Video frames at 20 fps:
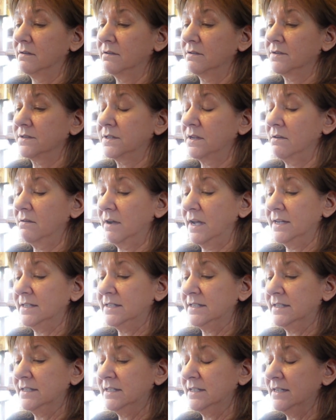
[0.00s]
So I
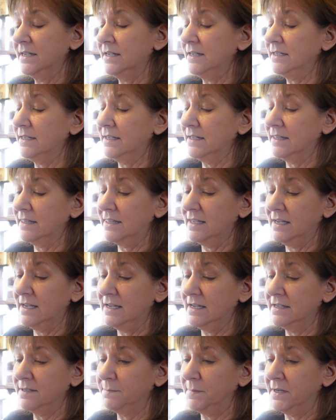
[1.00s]
did get
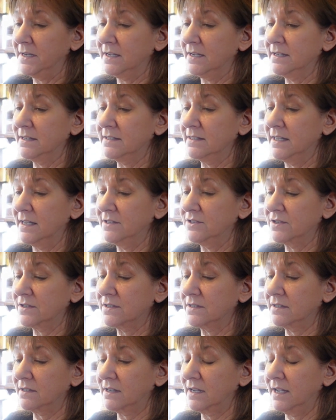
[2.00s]
these because they
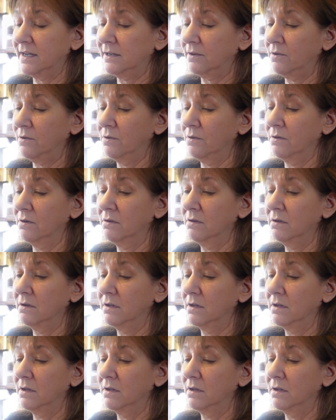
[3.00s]
just look kind of cool.